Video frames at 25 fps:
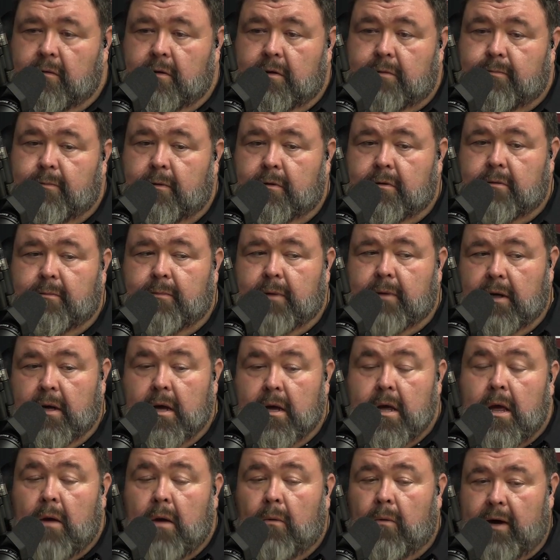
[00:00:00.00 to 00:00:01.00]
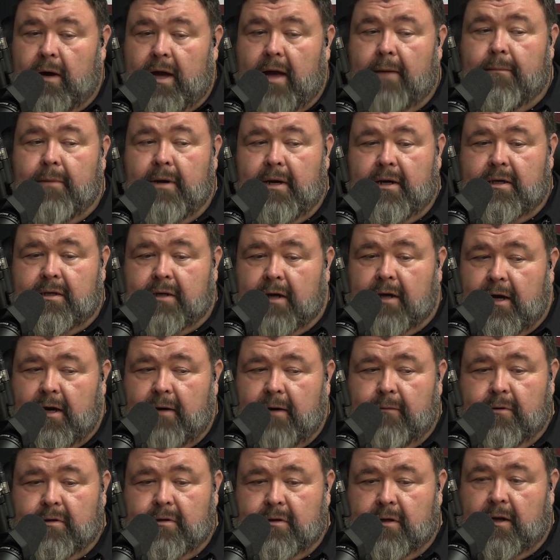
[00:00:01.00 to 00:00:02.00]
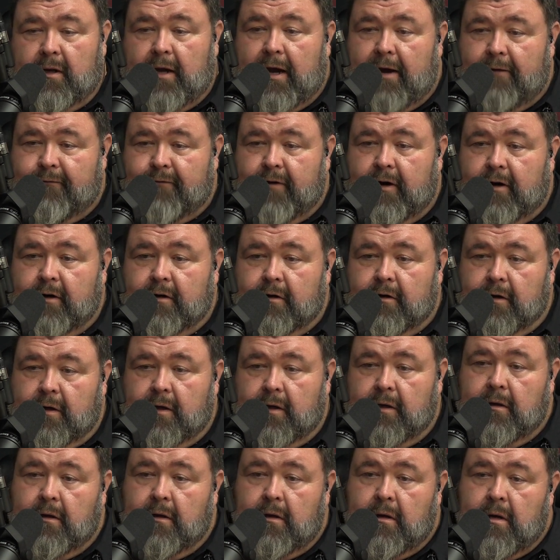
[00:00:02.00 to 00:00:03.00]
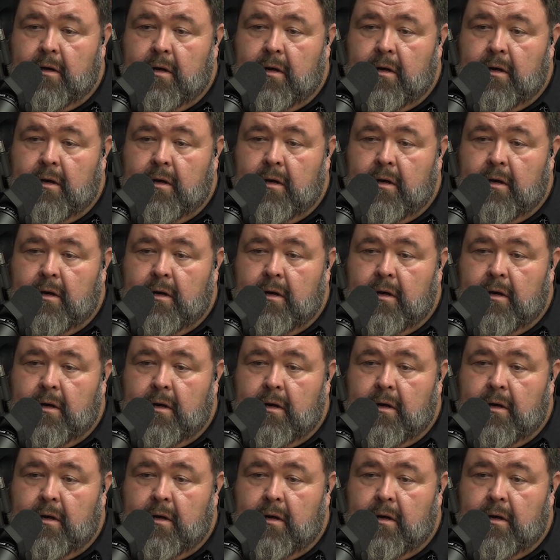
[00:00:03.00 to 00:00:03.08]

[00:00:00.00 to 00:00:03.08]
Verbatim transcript: It's supposed to be what got me excited was the live fire cooking.